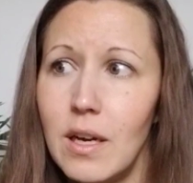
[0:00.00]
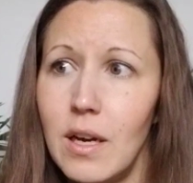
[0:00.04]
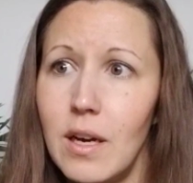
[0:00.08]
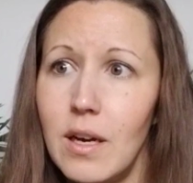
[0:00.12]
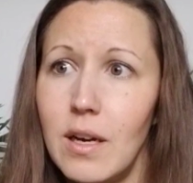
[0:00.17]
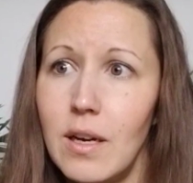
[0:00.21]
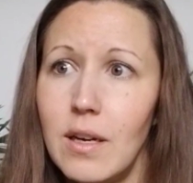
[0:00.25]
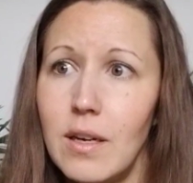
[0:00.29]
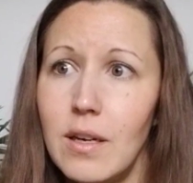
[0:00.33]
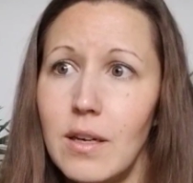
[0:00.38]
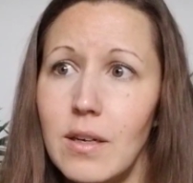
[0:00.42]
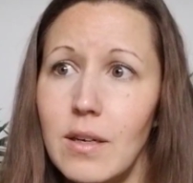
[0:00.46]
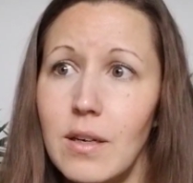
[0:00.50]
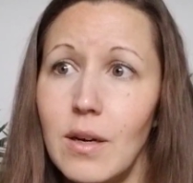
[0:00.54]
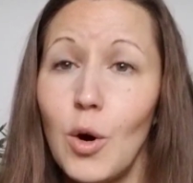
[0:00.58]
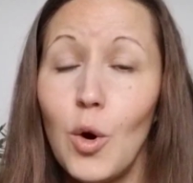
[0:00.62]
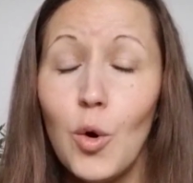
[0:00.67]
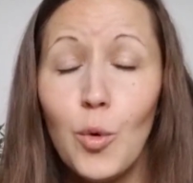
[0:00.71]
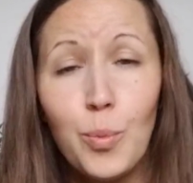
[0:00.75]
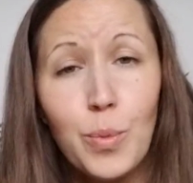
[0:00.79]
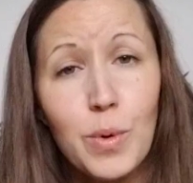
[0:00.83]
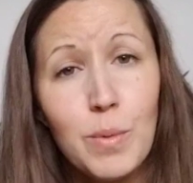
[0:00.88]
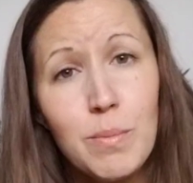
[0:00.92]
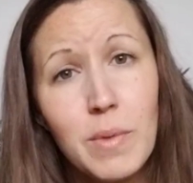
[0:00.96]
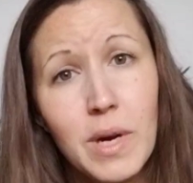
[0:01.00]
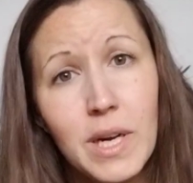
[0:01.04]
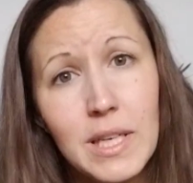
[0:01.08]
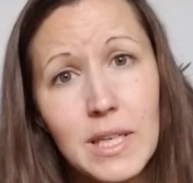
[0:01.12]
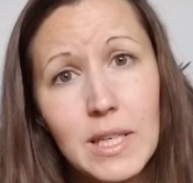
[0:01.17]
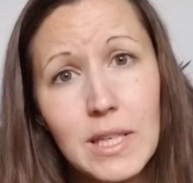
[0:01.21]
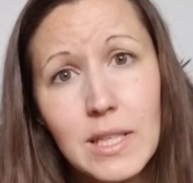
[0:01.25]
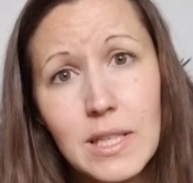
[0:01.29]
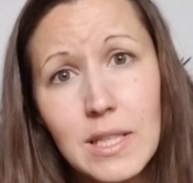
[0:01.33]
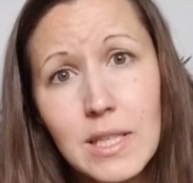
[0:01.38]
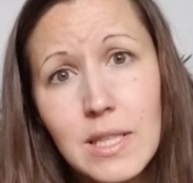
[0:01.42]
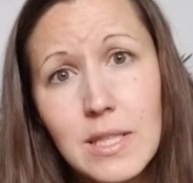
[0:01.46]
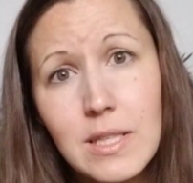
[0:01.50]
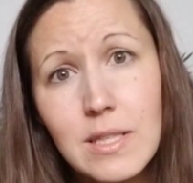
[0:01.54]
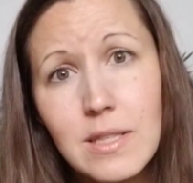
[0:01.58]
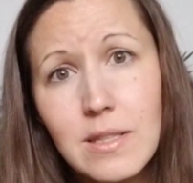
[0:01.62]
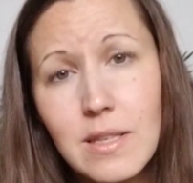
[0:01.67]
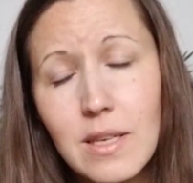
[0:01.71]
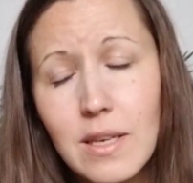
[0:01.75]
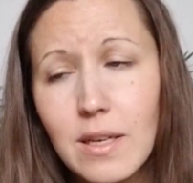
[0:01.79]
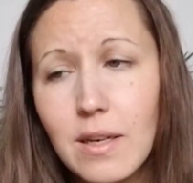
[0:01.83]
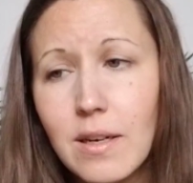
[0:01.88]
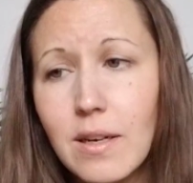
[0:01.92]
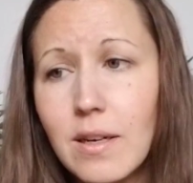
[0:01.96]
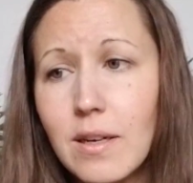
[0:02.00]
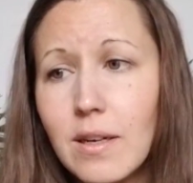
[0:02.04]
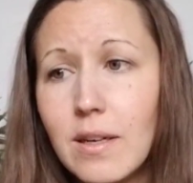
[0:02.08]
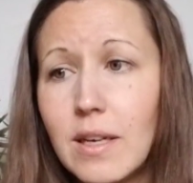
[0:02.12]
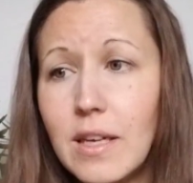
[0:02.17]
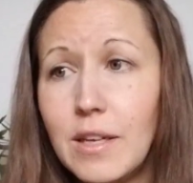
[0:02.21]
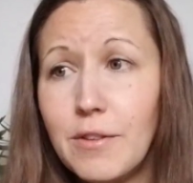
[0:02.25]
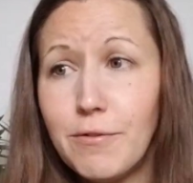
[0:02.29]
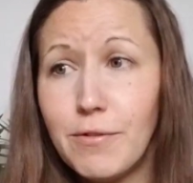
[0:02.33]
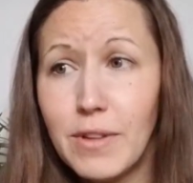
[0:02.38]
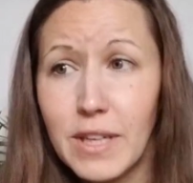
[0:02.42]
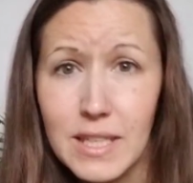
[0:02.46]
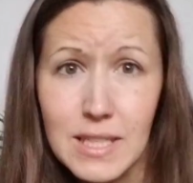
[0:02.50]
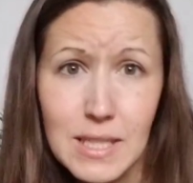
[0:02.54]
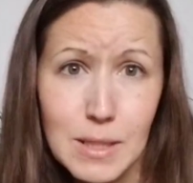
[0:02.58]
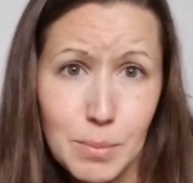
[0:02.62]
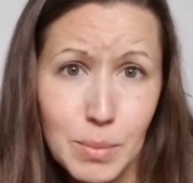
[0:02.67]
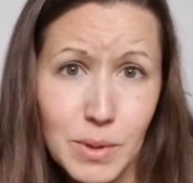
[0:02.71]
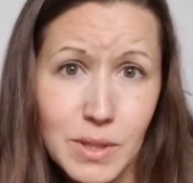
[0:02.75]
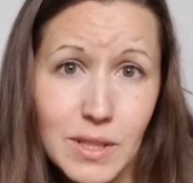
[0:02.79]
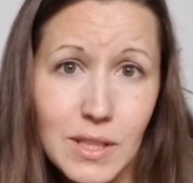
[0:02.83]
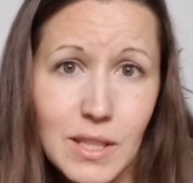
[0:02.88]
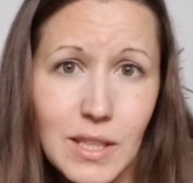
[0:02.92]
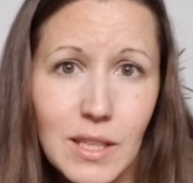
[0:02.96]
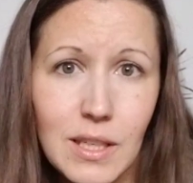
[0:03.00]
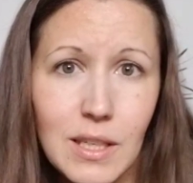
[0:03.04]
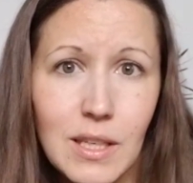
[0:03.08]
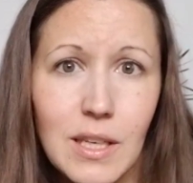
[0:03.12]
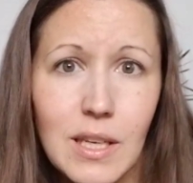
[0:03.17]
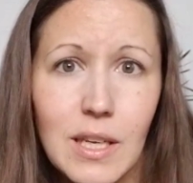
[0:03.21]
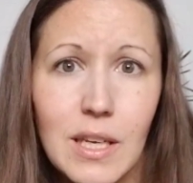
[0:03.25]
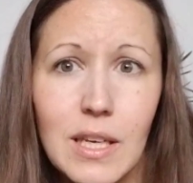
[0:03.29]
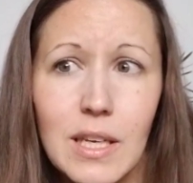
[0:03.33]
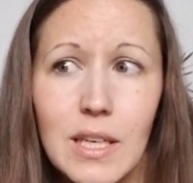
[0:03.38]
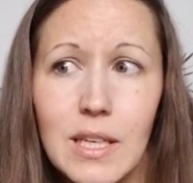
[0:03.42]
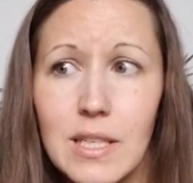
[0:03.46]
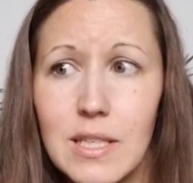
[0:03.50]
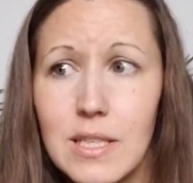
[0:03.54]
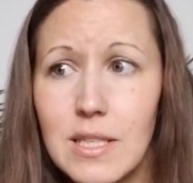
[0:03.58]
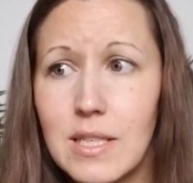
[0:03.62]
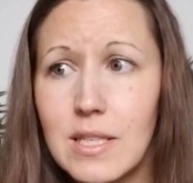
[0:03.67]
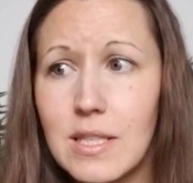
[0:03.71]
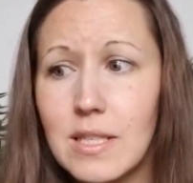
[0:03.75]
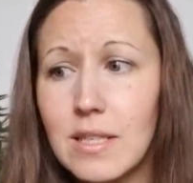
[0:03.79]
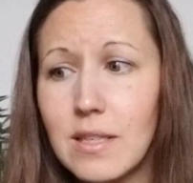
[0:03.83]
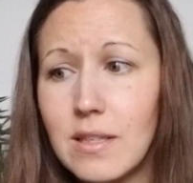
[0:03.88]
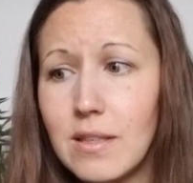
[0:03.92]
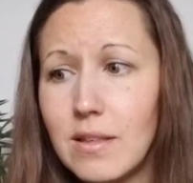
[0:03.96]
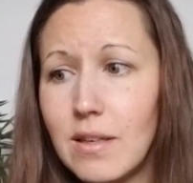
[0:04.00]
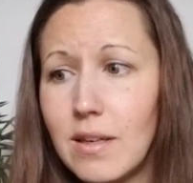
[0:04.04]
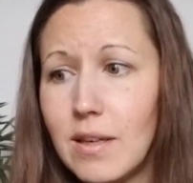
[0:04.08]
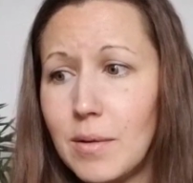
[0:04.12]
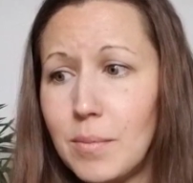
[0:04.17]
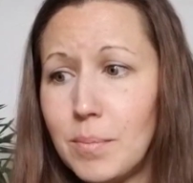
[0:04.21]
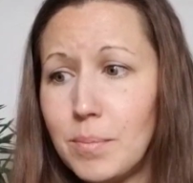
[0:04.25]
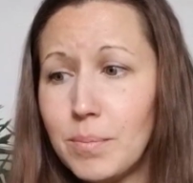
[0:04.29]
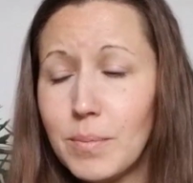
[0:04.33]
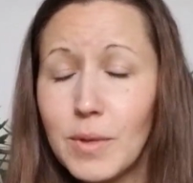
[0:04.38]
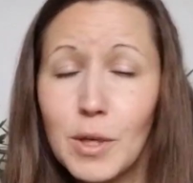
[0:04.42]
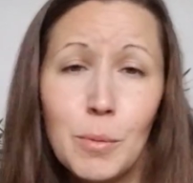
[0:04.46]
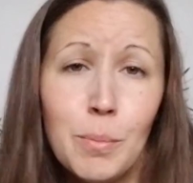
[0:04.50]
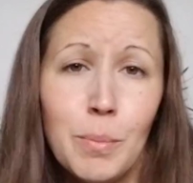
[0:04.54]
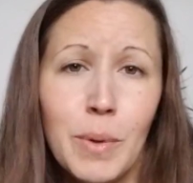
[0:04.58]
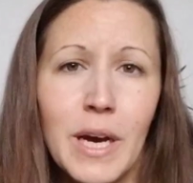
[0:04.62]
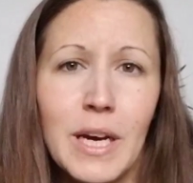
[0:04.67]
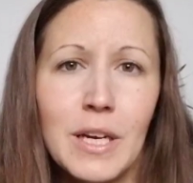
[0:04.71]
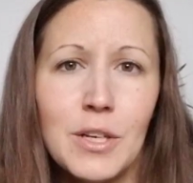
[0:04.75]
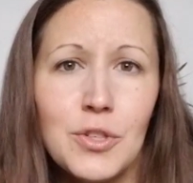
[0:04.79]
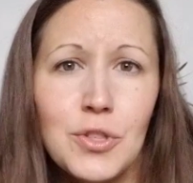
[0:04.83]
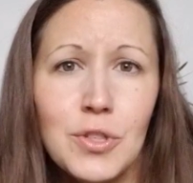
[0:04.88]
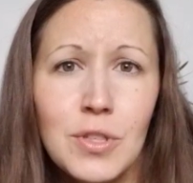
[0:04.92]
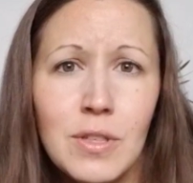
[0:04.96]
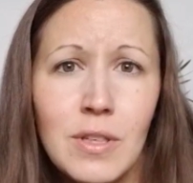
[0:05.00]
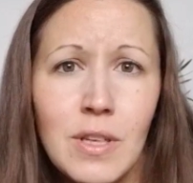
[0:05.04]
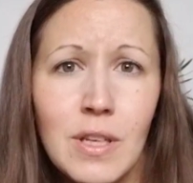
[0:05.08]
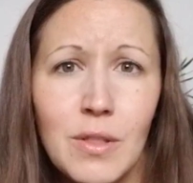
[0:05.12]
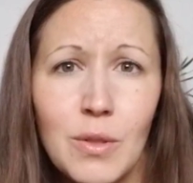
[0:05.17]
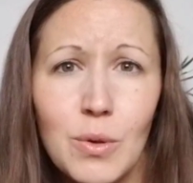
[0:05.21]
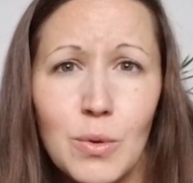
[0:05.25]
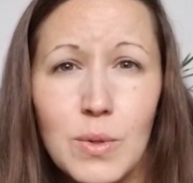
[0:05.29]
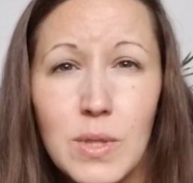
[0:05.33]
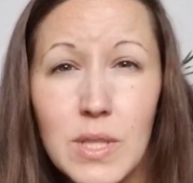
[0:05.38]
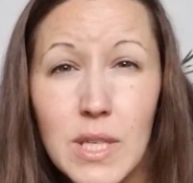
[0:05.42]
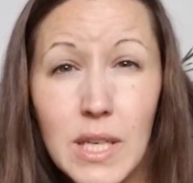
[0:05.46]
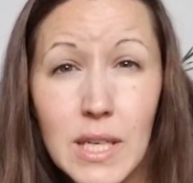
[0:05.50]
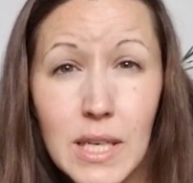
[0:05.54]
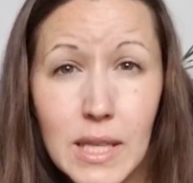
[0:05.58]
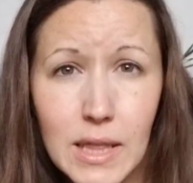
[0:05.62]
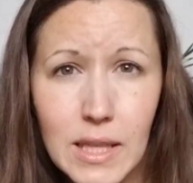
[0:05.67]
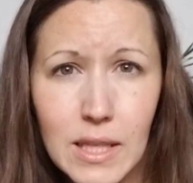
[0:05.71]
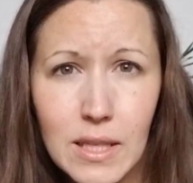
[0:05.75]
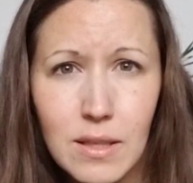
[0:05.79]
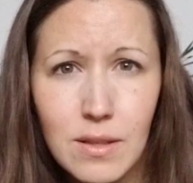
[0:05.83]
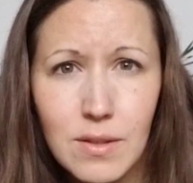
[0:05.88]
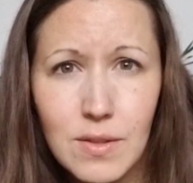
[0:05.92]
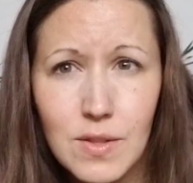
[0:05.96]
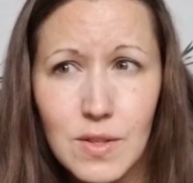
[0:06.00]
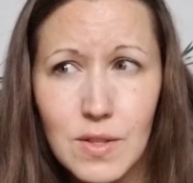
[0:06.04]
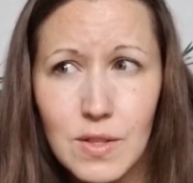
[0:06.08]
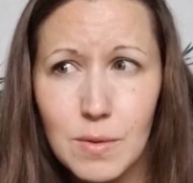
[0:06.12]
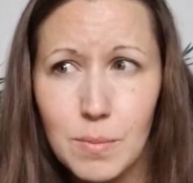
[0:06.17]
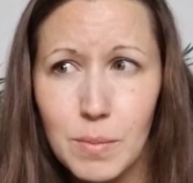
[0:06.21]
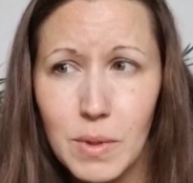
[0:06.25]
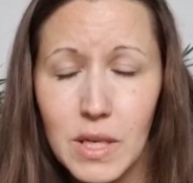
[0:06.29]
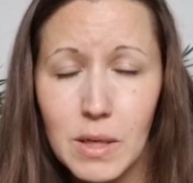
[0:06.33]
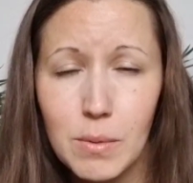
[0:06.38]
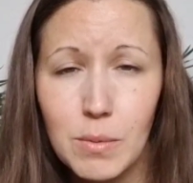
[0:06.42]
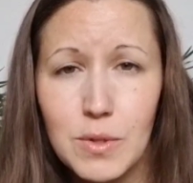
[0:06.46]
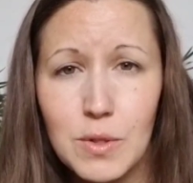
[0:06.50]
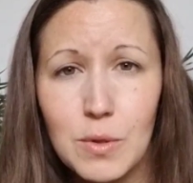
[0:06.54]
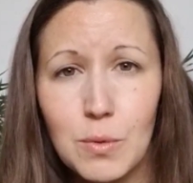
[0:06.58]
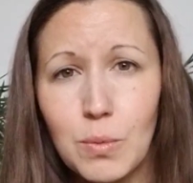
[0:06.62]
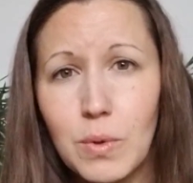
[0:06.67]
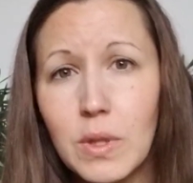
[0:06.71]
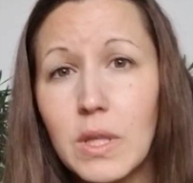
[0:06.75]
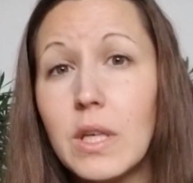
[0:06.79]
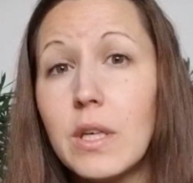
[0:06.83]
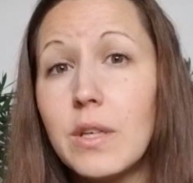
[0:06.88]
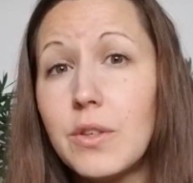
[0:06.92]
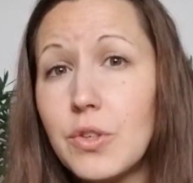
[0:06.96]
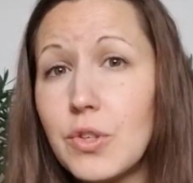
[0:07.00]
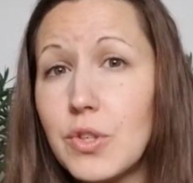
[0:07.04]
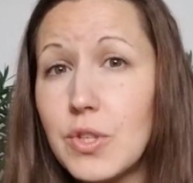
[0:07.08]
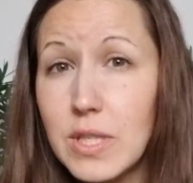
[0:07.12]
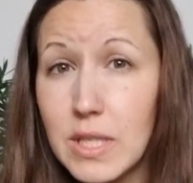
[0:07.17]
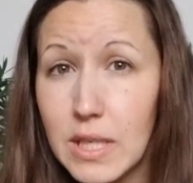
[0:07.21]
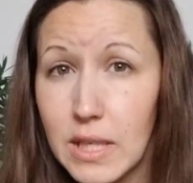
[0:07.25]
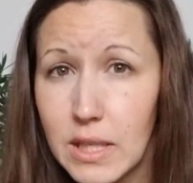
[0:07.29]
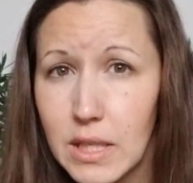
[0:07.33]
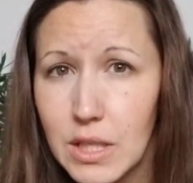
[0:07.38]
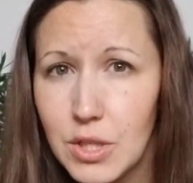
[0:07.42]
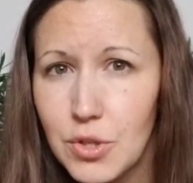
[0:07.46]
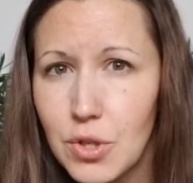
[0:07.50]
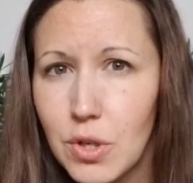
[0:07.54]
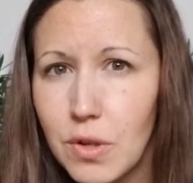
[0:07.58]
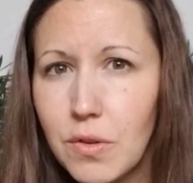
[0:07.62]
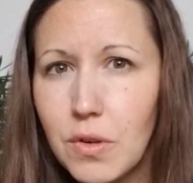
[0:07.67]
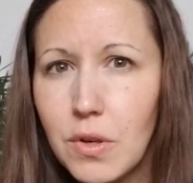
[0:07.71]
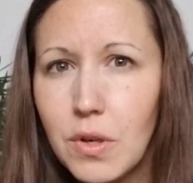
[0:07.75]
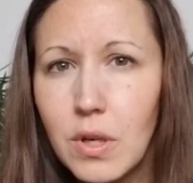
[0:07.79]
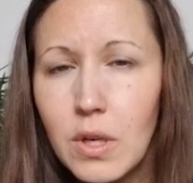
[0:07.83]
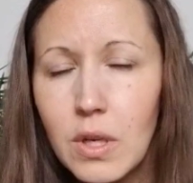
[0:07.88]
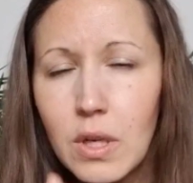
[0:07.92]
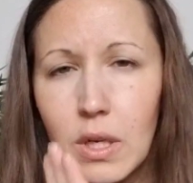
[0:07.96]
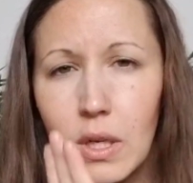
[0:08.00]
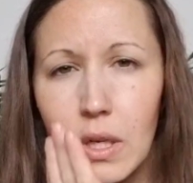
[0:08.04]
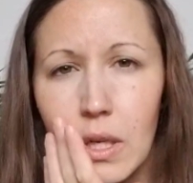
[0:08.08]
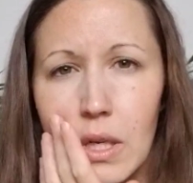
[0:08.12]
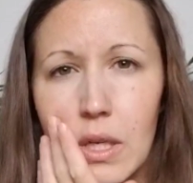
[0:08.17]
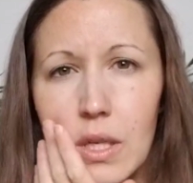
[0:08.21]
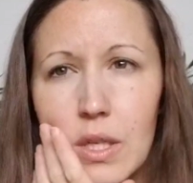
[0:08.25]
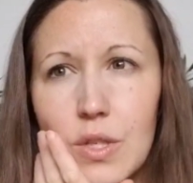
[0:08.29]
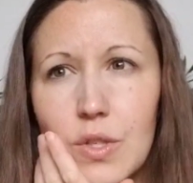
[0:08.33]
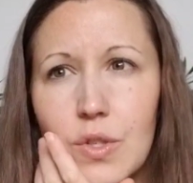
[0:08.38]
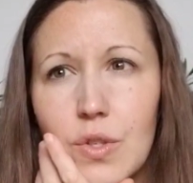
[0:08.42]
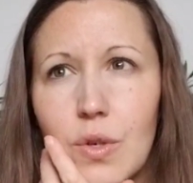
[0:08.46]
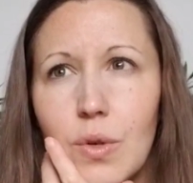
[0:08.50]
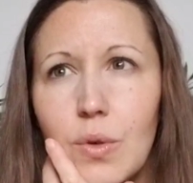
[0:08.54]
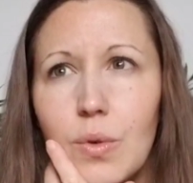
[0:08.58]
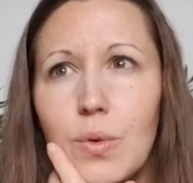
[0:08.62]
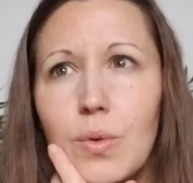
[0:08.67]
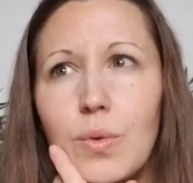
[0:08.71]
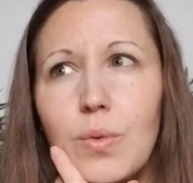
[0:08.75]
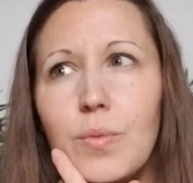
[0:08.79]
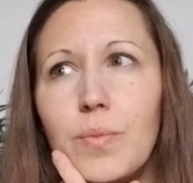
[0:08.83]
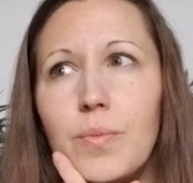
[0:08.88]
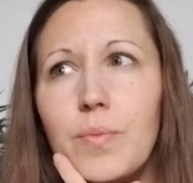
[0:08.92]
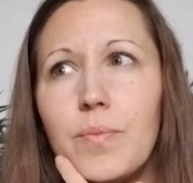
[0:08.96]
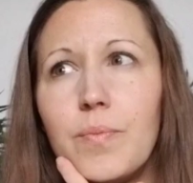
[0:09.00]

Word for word: uh, open-mindedness uh, and flexibility and um, compassion and those kind of things to be able to really understand each other. So,